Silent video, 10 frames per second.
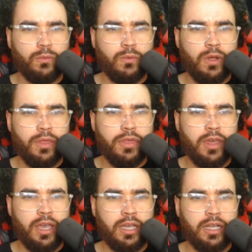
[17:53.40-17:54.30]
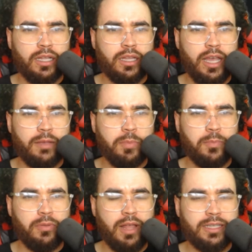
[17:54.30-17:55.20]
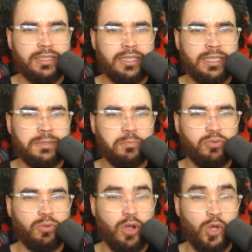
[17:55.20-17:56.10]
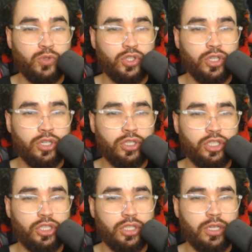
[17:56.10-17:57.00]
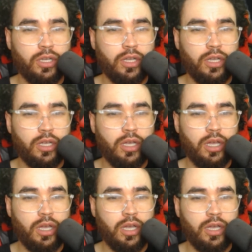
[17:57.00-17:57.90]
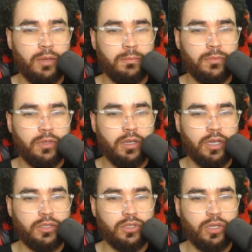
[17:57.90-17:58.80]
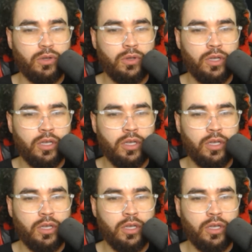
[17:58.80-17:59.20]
One thing like perplexity's pro search. Um, okay, so